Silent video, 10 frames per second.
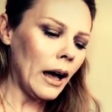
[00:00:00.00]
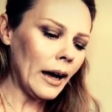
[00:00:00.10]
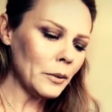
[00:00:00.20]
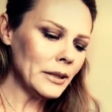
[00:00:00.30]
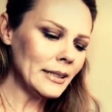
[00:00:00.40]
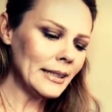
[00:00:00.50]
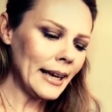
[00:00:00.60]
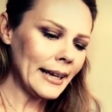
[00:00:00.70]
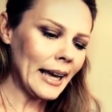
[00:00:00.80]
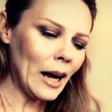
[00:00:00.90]
I would
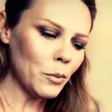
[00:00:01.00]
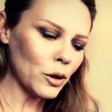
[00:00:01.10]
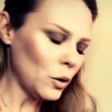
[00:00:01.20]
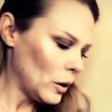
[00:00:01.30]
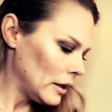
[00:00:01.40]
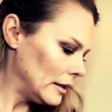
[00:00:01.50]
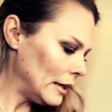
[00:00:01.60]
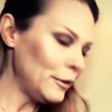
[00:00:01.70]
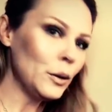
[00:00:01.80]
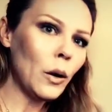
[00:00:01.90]
say Capricorn,
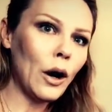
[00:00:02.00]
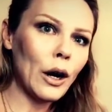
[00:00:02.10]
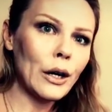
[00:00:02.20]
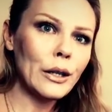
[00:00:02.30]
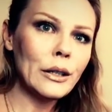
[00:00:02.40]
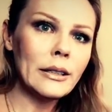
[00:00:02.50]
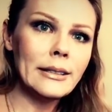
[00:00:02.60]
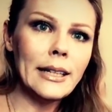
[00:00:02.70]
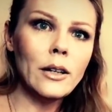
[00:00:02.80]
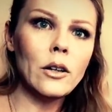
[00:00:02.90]
if you are
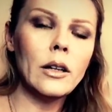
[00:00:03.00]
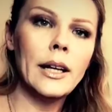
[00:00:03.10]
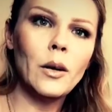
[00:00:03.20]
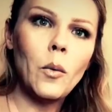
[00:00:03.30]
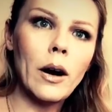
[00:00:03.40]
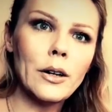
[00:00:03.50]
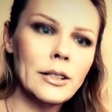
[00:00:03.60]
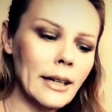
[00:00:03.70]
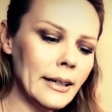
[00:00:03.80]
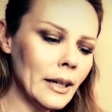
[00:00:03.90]
single and a water
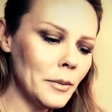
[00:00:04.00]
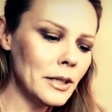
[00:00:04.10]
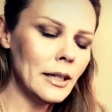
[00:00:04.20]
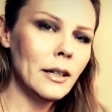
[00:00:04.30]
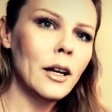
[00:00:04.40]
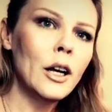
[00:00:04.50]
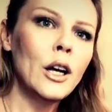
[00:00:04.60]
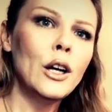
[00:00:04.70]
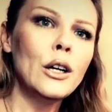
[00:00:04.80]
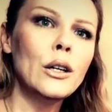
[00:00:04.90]
sign comes in,
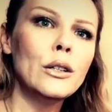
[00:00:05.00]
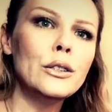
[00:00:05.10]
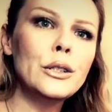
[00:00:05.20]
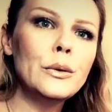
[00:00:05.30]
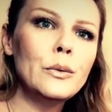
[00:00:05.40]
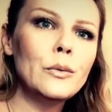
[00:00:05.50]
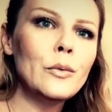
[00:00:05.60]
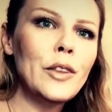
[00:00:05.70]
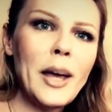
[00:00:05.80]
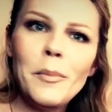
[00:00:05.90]

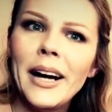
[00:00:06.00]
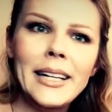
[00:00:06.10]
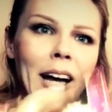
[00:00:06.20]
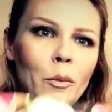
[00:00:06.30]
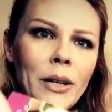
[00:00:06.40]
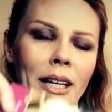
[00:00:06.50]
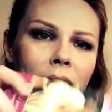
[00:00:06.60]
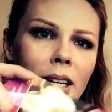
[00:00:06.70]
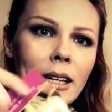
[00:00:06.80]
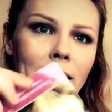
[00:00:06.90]
they might not
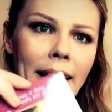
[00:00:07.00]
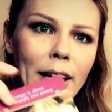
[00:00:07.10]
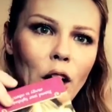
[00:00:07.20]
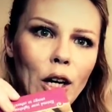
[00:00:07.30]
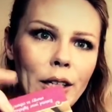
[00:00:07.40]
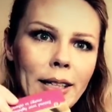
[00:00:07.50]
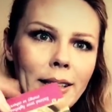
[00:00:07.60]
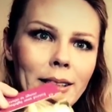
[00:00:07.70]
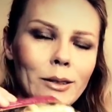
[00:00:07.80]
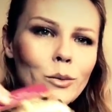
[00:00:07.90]
be lighthearted.